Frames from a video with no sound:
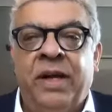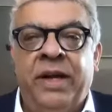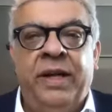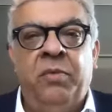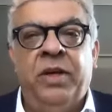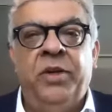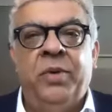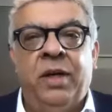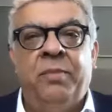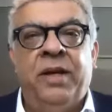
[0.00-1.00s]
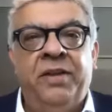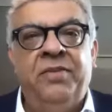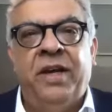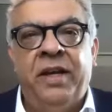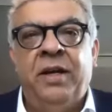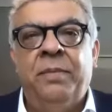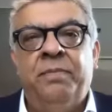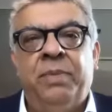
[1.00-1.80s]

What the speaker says: and NYU alumni sign up,